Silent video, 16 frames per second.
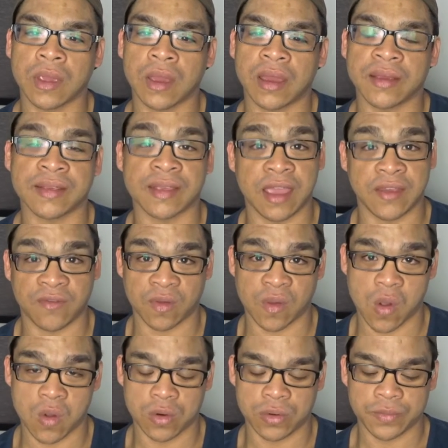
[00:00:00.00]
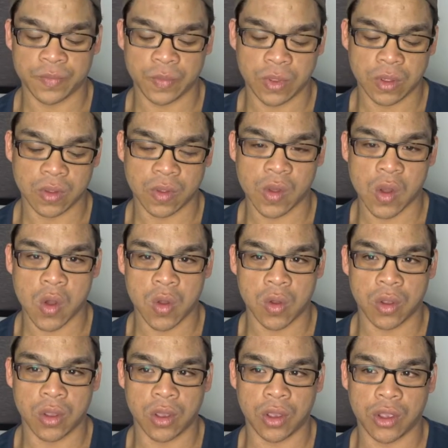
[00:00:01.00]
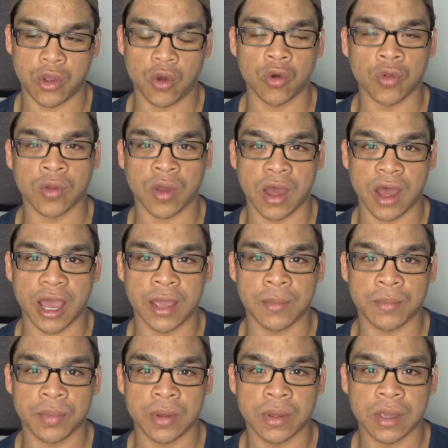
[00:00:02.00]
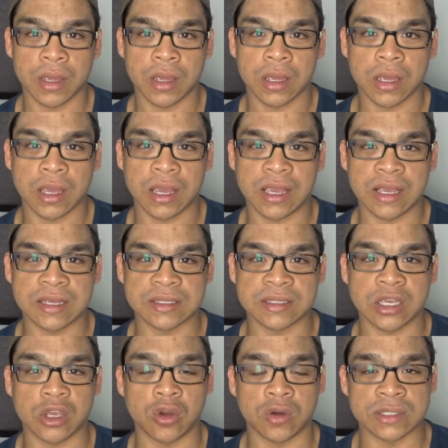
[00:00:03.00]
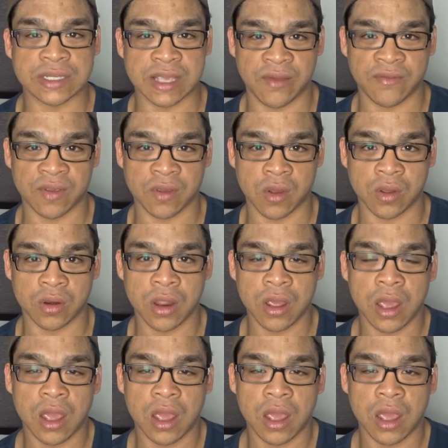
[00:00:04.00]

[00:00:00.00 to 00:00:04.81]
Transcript: a safe zone. So your type is your safe zone.